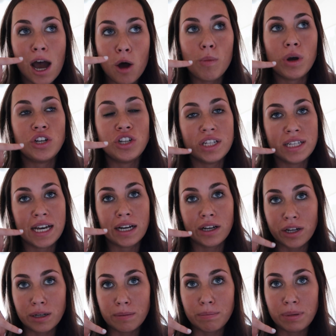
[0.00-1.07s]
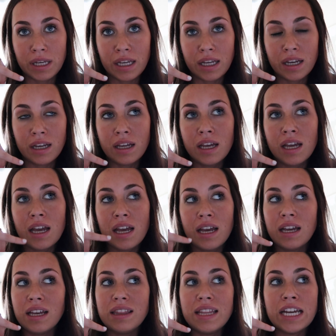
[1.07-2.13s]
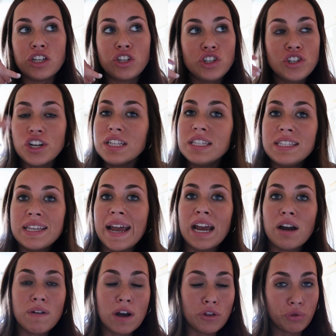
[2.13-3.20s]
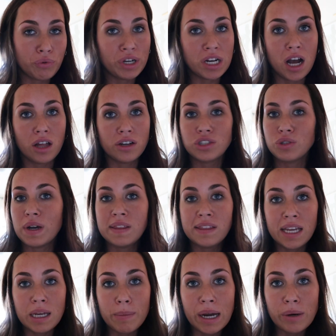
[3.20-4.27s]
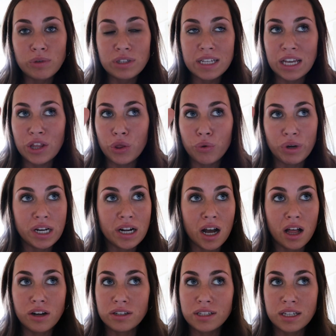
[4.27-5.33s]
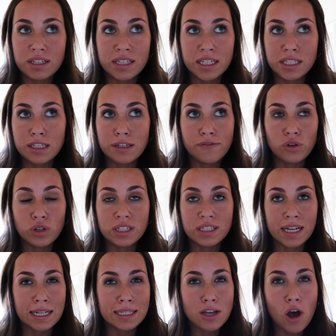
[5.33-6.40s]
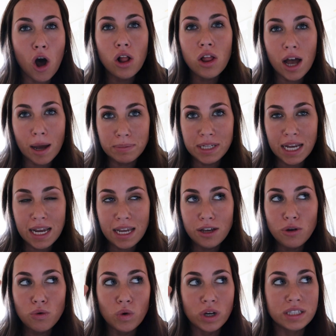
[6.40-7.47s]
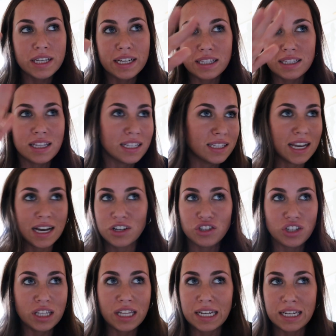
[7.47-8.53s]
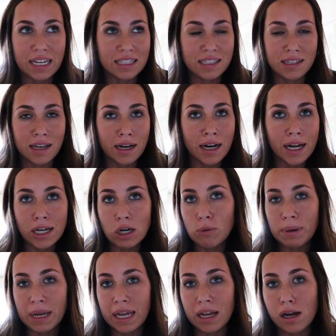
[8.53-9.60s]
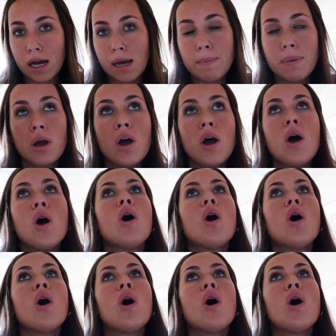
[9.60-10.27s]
how much is that gonna be? They should say around $3. So I think mine was like $3.64. I'll update you once this actually like gets done and I go pick it up.